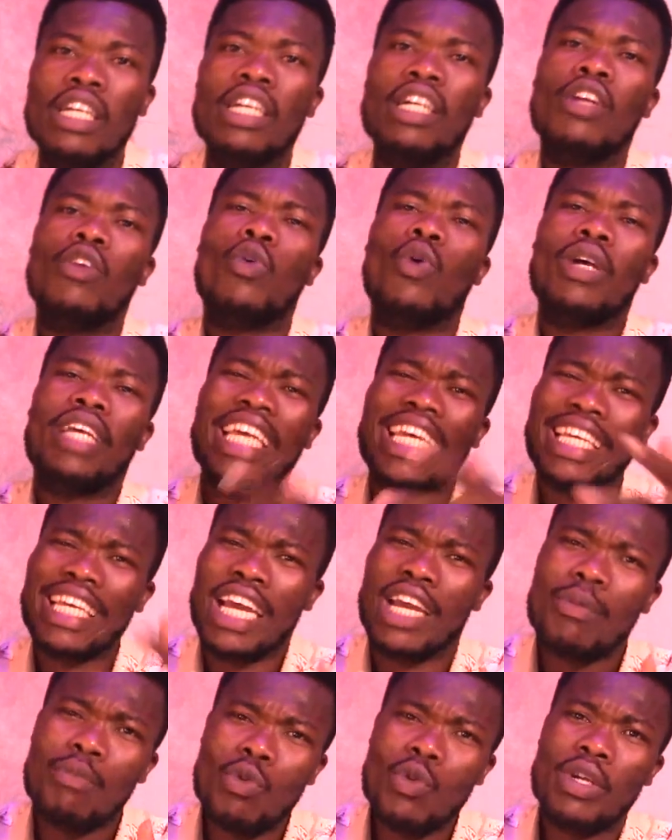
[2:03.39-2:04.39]
no ka
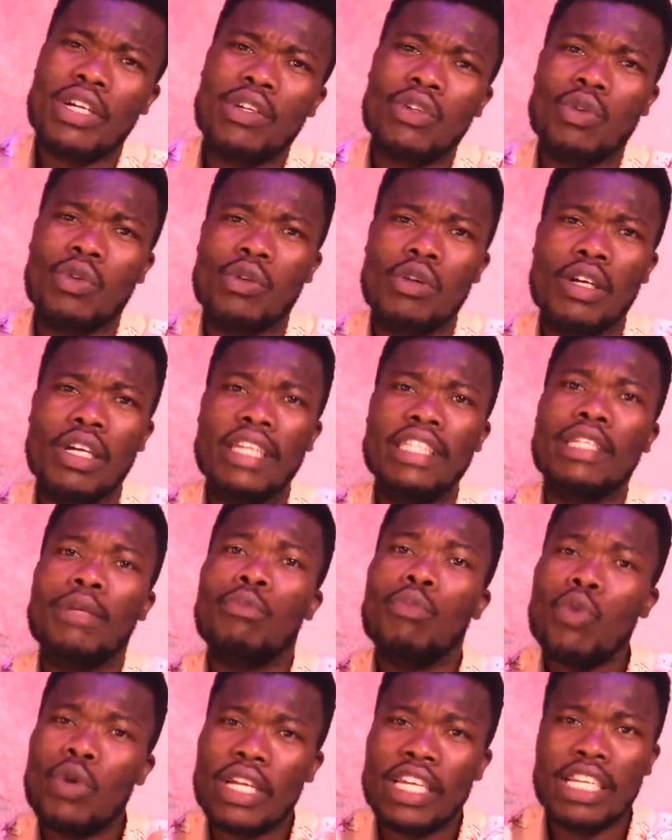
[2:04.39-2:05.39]
kind book no the
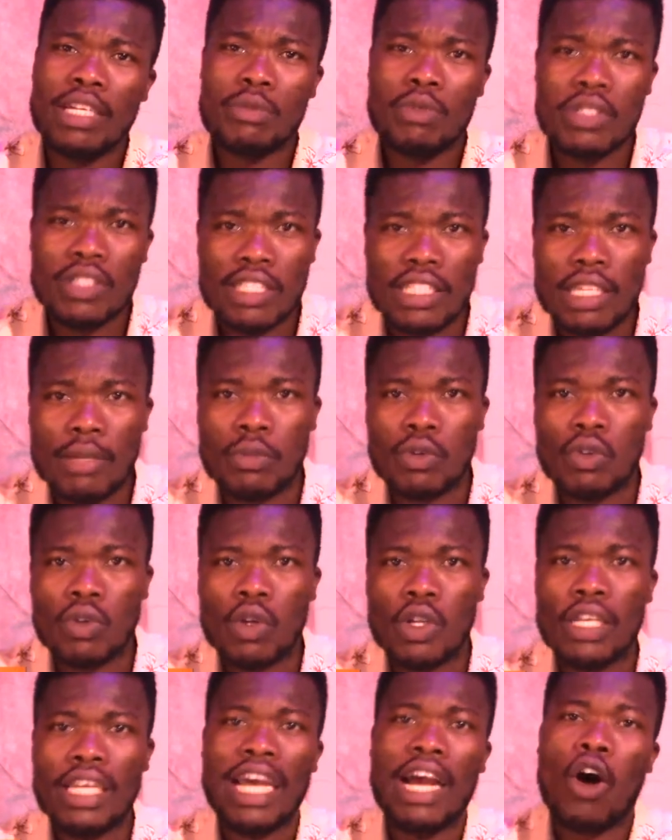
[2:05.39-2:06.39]
book no sem
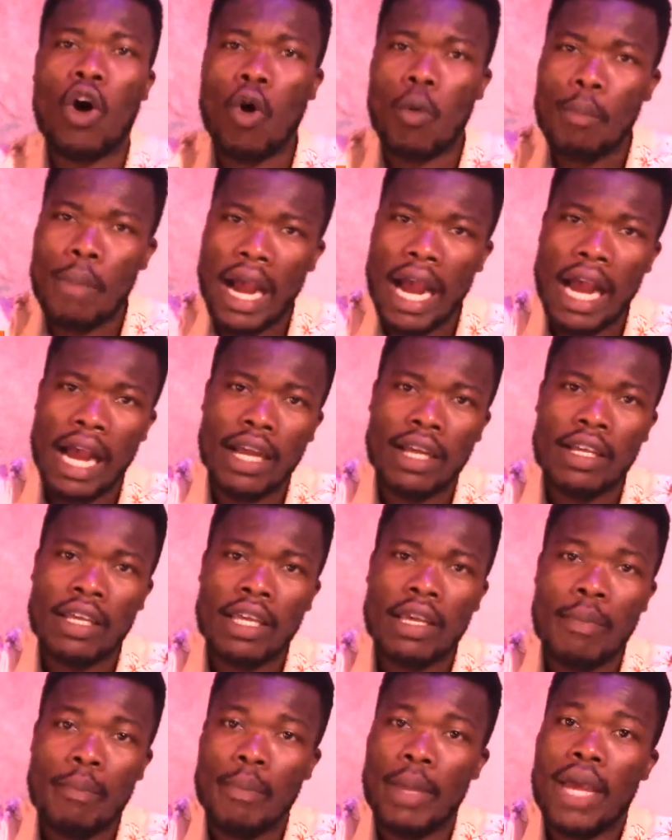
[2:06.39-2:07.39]
na oba
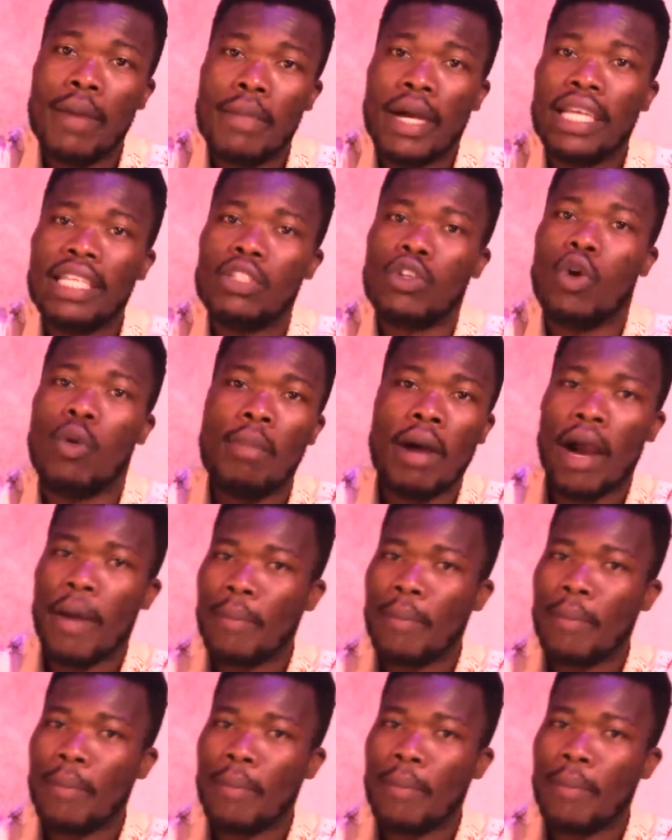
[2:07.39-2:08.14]
be ma she oba